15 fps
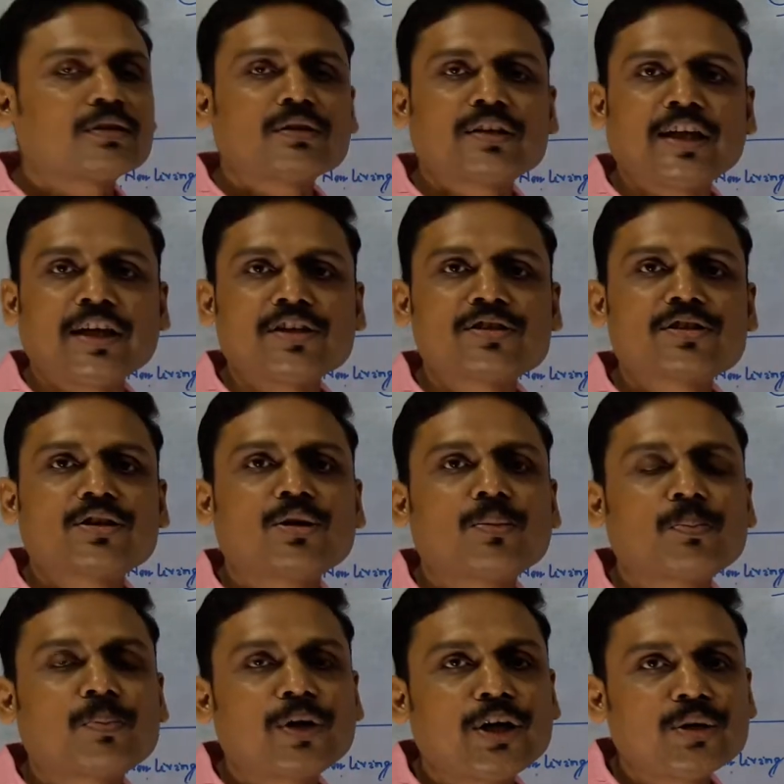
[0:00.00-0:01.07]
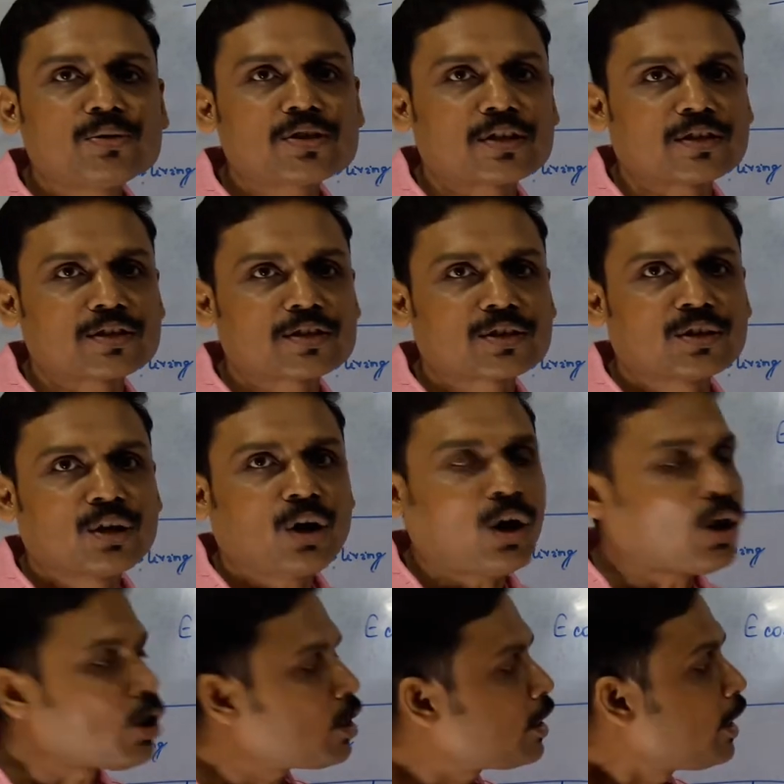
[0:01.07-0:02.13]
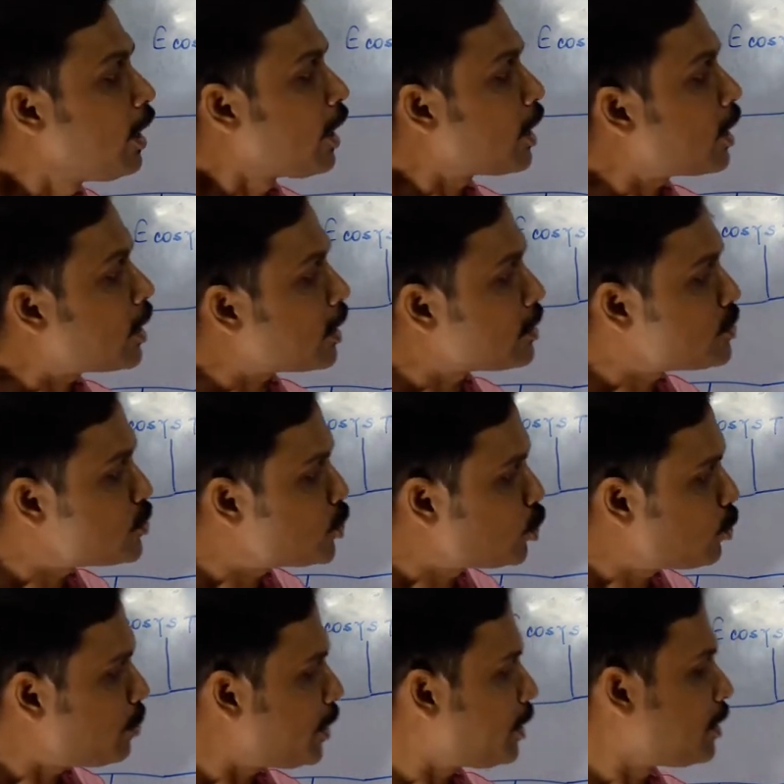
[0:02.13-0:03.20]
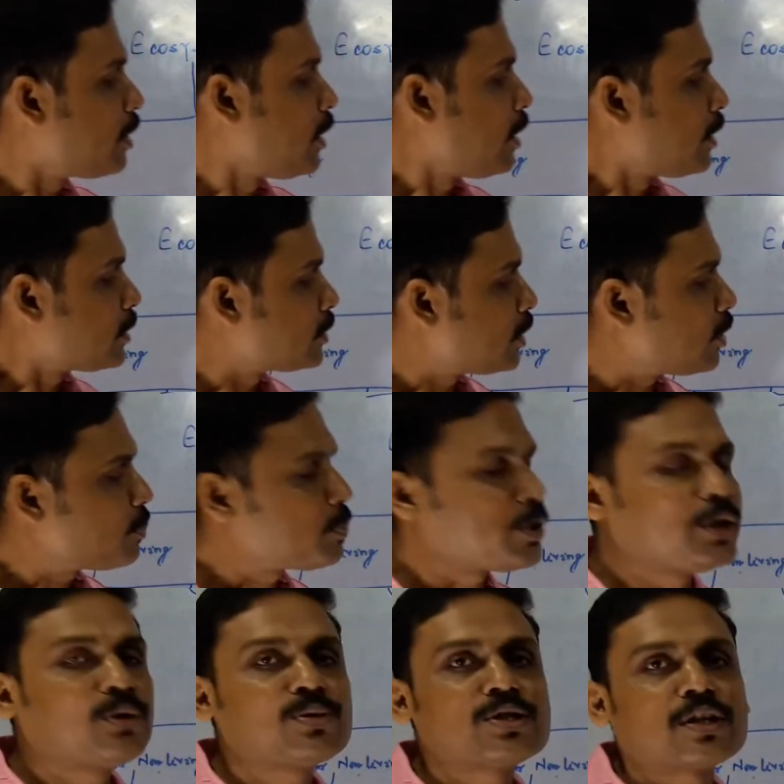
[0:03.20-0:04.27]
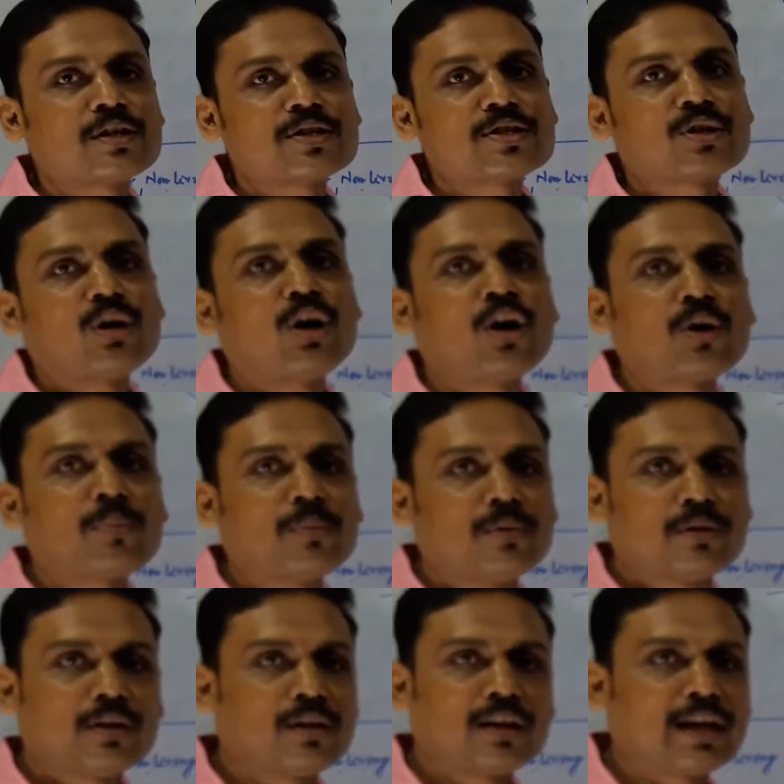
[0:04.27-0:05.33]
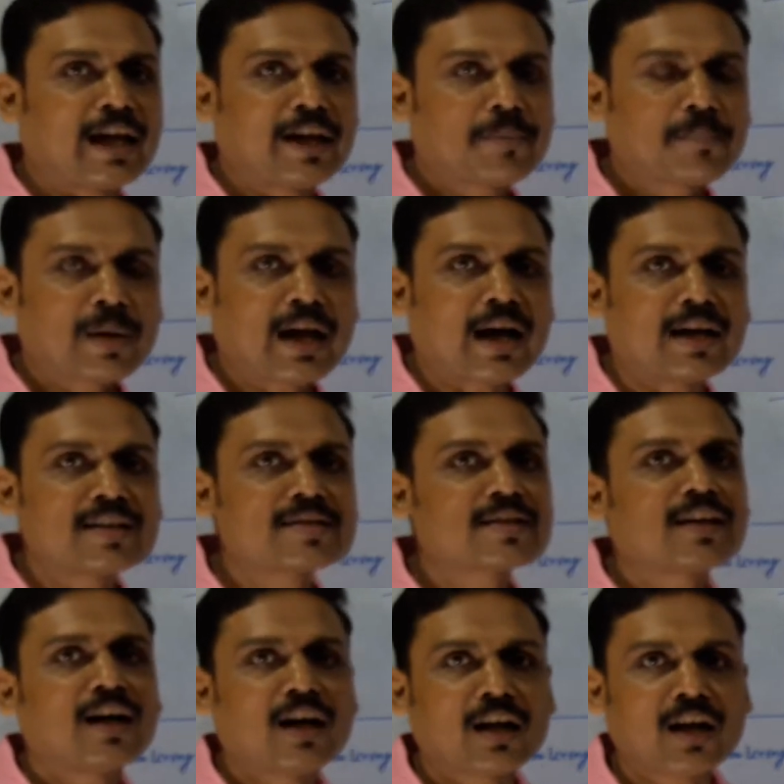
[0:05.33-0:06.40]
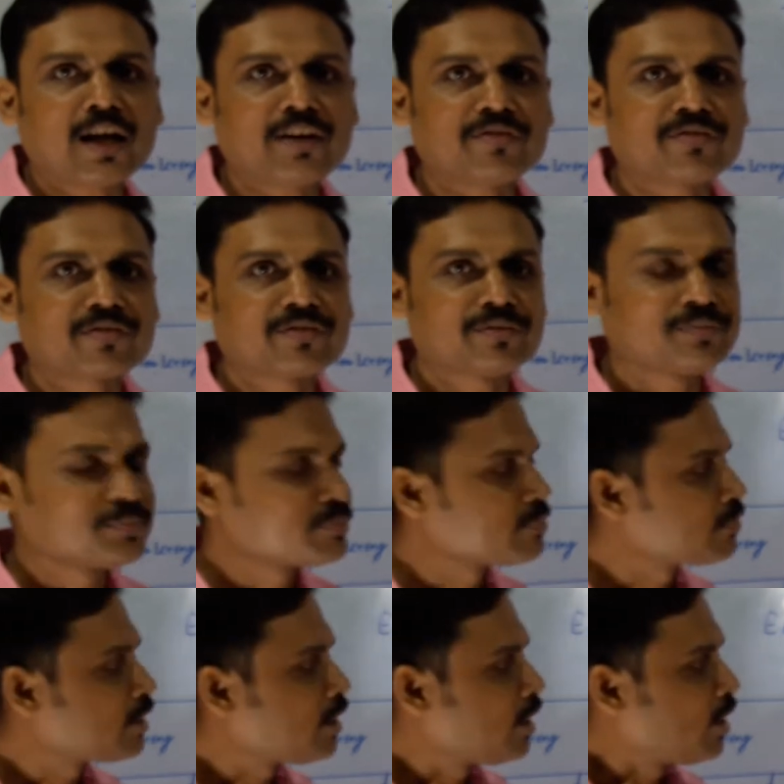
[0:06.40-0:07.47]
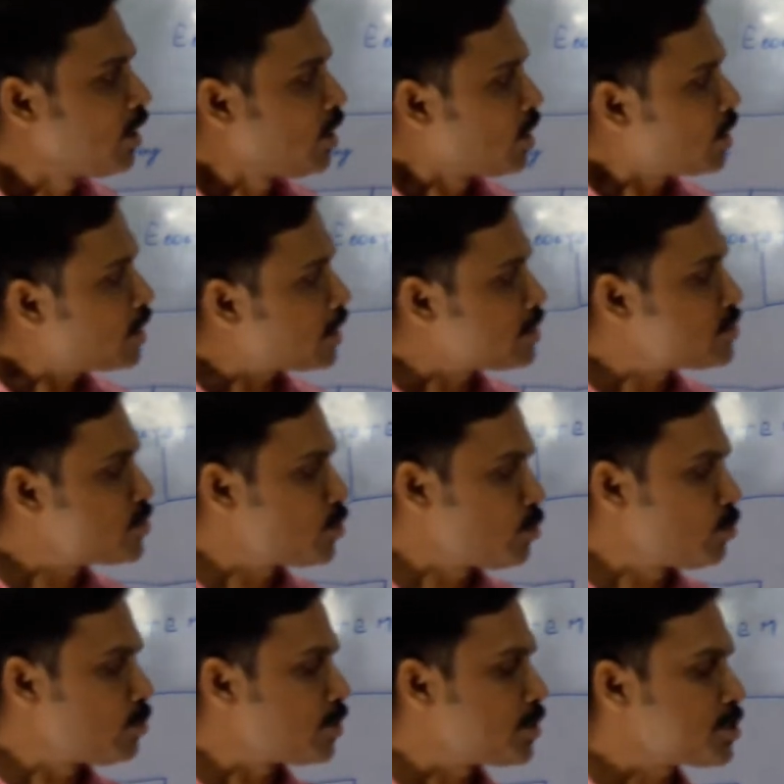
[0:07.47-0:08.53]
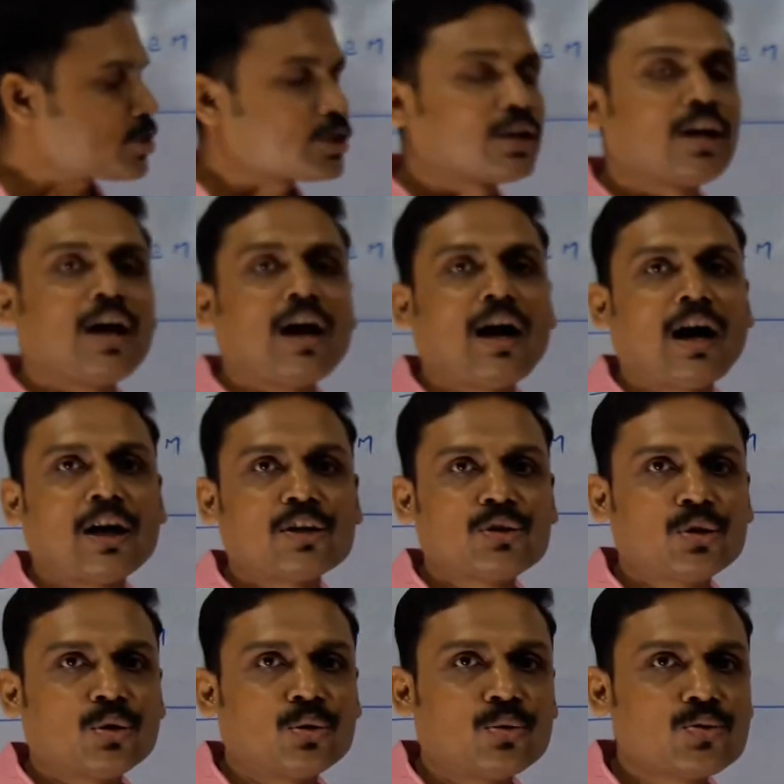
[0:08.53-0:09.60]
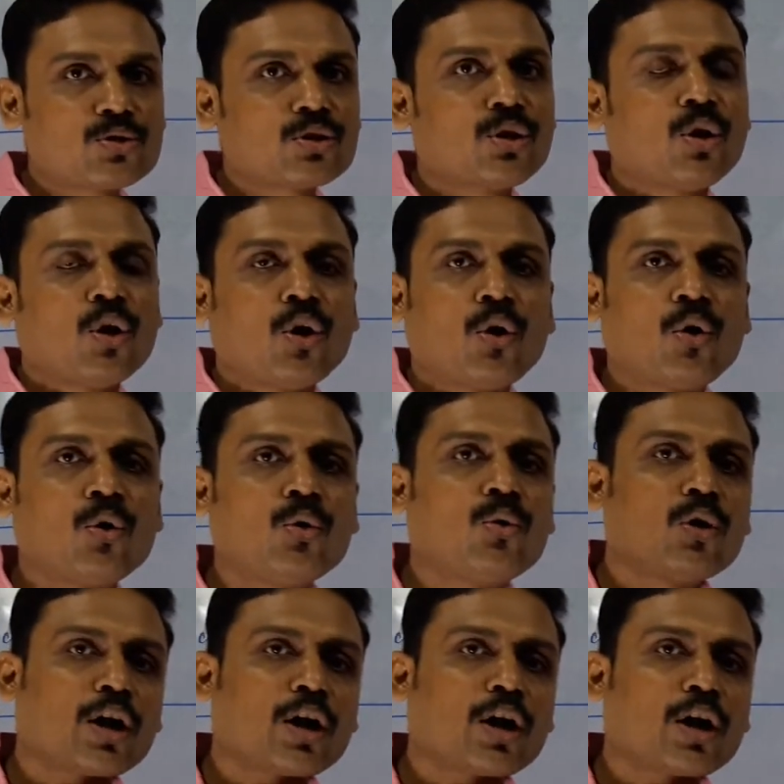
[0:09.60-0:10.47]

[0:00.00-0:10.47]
these producers, or consuming the producers or like plants alive. Consumers are those who